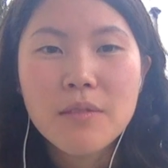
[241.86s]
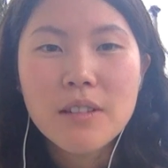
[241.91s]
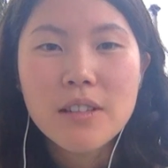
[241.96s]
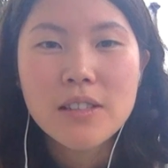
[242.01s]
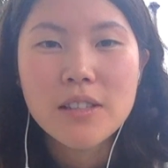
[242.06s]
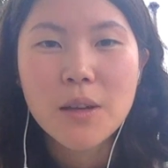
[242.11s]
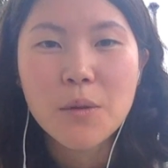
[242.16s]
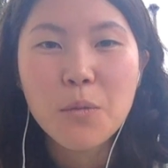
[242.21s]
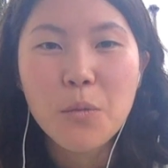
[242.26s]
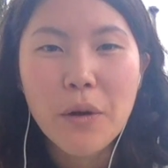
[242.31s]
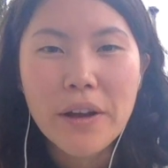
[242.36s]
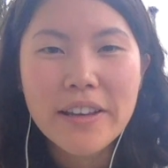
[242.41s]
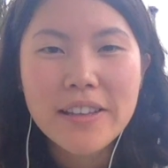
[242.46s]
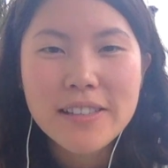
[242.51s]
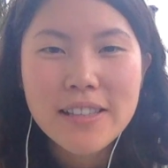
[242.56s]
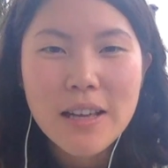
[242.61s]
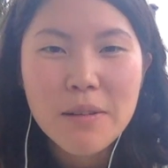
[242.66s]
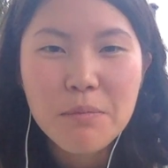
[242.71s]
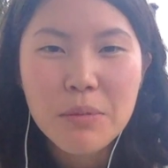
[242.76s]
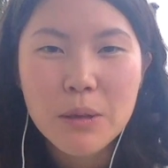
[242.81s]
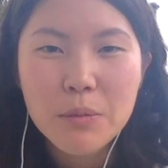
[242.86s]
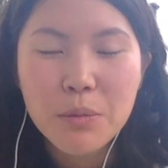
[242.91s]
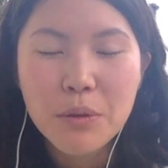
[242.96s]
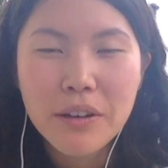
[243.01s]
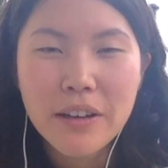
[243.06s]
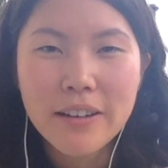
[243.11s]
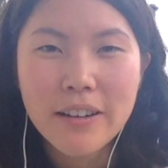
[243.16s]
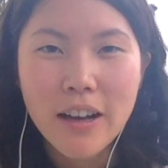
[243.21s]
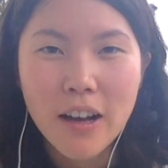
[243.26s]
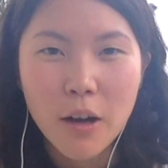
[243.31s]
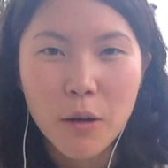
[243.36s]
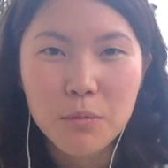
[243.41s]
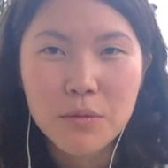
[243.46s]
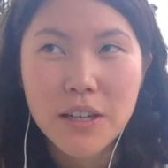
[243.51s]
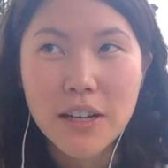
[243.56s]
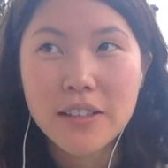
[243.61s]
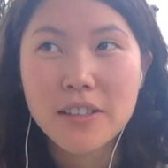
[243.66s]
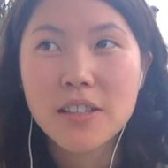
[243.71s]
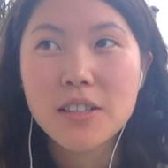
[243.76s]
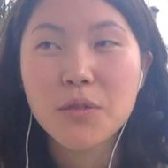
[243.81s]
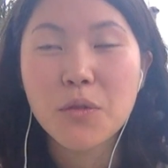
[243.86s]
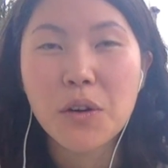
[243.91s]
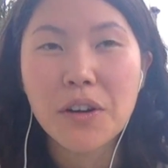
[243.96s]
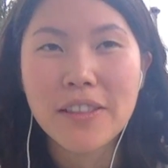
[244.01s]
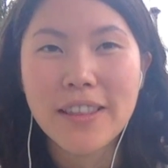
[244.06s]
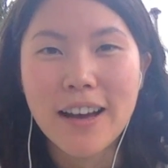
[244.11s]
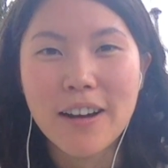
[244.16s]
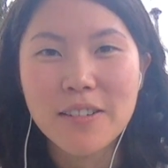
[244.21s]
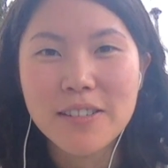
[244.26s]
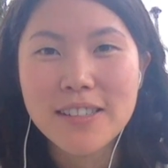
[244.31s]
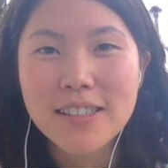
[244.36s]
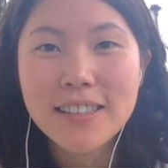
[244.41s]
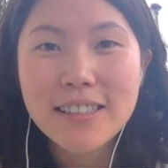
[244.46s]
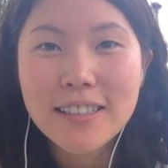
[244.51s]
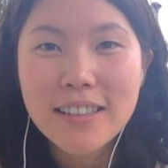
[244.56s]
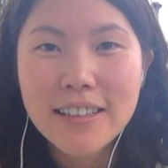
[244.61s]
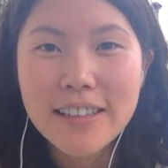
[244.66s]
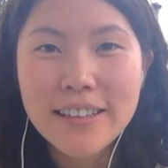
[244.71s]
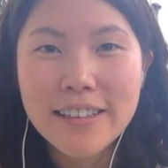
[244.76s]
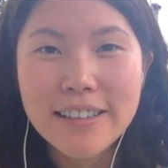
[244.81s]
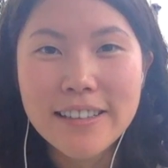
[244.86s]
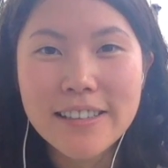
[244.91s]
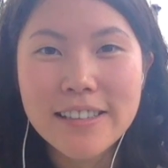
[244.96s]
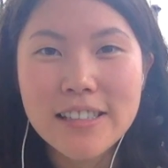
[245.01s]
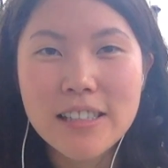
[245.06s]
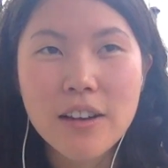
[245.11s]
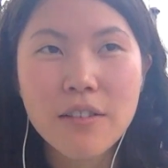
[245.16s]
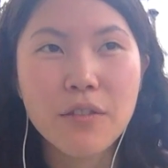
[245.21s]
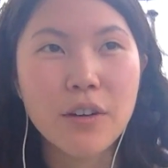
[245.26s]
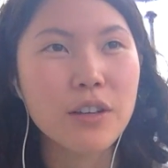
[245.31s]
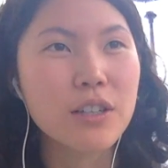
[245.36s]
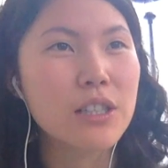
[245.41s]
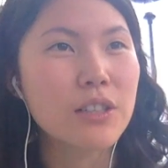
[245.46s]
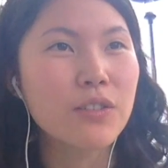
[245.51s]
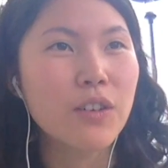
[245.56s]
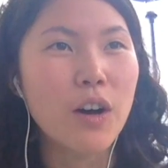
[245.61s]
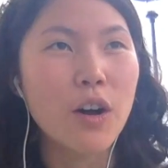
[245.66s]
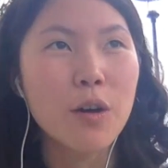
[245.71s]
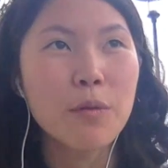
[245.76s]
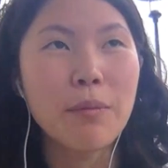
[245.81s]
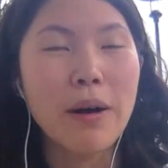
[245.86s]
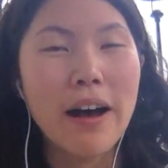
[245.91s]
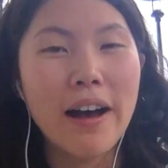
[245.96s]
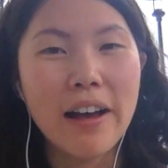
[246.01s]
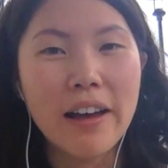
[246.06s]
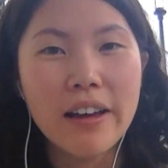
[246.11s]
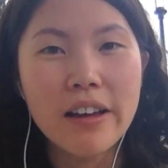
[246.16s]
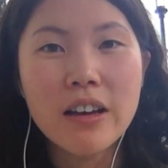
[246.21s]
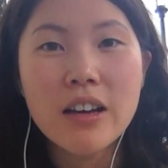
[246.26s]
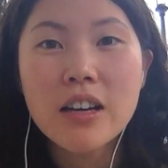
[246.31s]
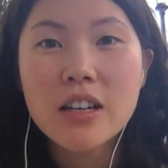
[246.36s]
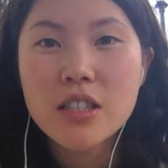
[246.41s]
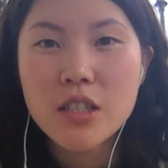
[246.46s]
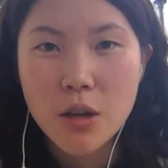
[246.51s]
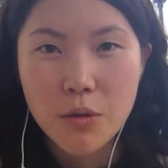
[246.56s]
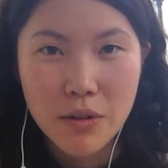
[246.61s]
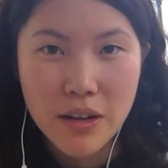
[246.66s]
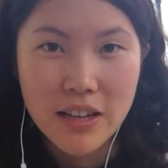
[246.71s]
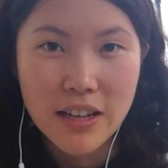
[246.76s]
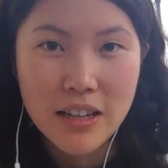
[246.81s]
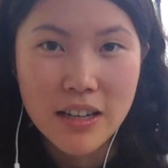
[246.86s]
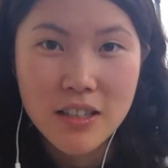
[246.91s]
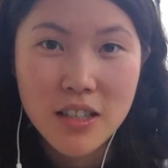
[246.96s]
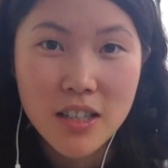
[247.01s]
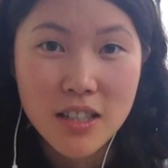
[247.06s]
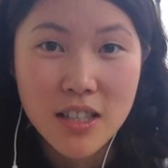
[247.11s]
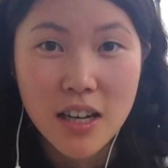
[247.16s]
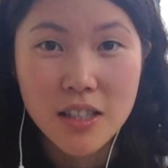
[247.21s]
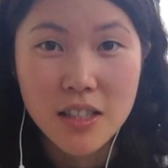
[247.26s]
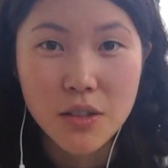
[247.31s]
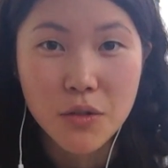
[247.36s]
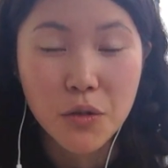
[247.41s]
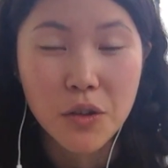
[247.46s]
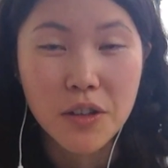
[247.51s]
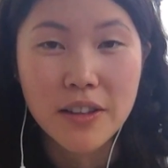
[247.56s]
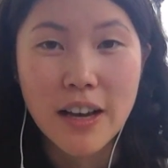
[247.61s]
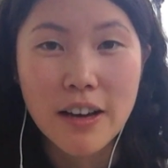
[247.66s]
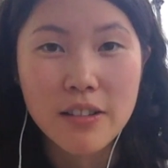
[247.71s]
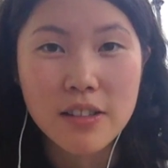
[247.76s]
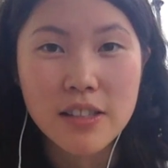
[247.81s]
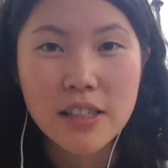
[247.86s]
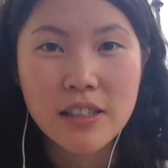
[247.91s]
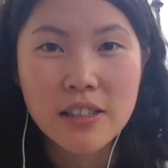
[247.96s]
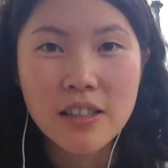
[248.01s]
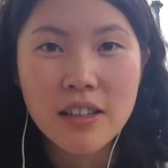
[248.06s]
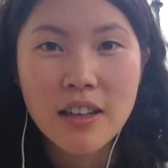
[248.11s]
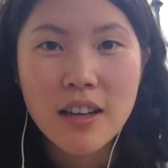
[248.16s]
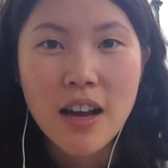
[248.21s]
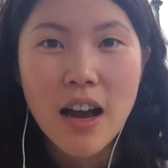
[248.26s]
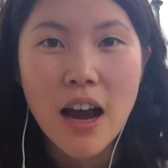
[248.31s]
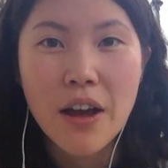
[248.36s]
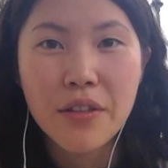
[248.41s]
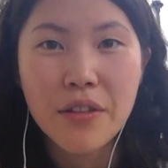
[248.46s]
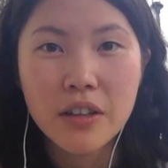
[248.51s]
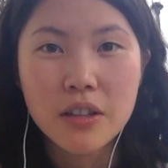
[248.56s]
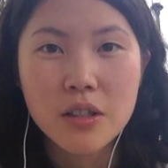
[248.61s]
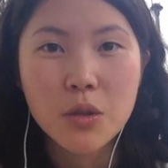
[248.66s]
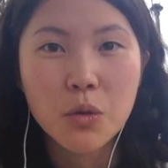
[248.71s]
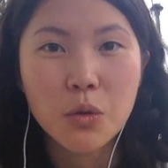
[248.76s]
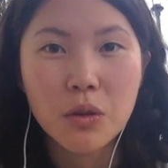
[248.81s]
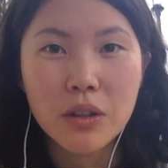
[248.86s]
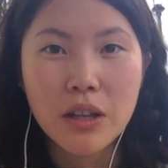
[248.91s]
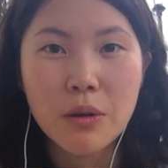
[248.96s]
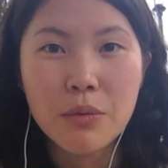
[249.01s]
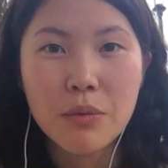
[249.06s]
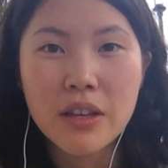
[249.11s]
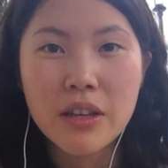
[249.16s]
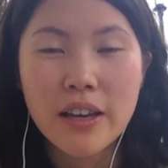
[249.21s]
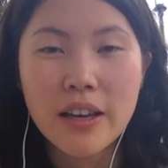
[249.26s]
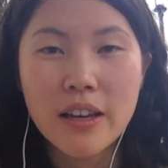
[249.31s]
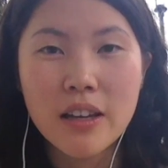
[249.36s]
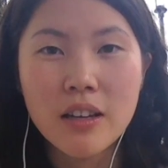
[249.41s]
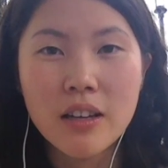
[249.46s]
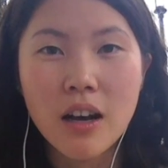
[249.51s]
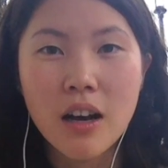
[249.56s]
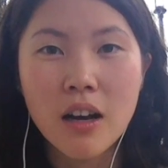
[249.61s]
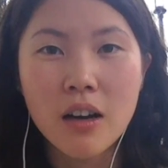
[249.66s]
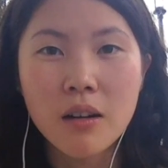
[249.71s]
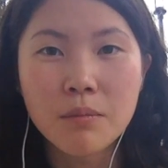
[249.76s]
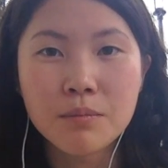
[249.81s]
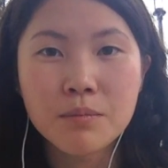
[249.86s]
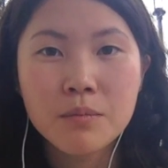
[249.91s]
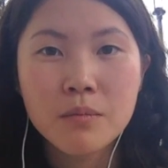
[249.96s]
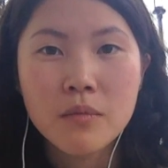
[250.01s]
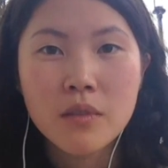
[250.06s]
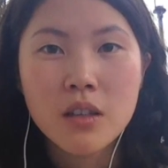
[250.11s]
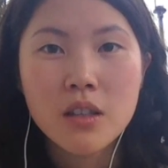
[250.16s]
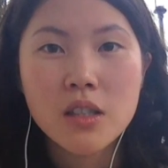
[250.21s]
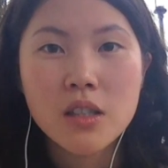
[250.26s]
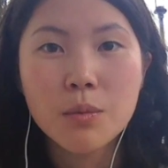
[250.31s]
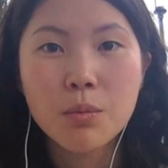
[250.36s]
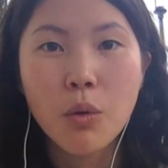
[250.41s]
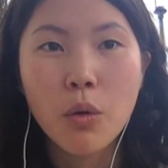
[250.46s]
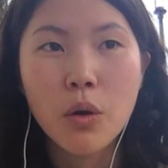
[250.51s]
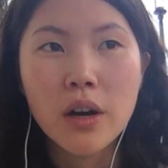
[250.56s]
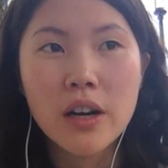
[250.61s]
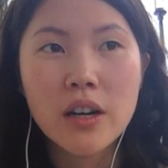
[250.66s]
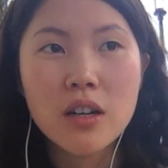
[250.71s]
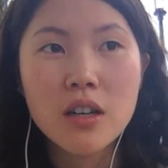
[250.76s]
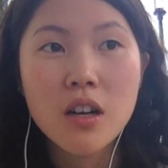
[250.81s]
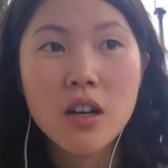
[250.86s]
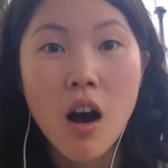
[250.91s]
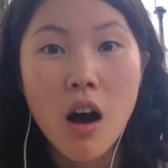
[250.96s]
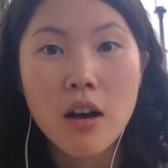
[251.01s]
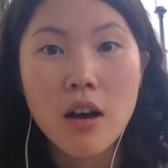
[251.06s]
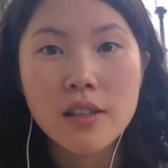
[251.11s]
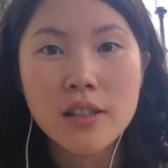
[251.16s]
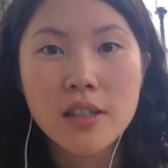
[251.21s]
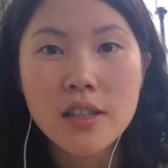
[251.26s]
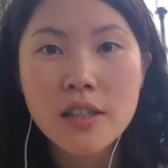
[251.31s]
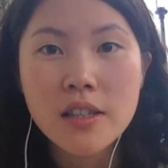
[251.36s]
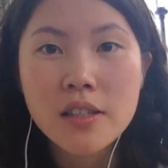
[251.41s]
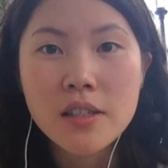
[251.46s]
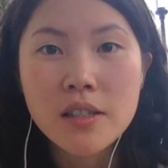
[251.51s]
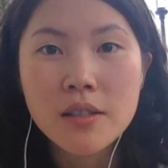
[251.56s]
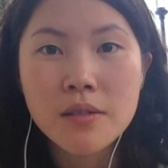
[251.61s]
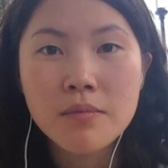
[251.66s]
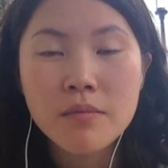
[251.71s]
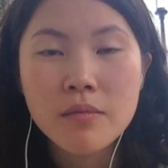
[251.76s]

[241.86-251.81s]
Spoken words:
some ways that people can help Texas 4000 is, first of all, by donating to Texas 4000. I think it's cool that we can support causes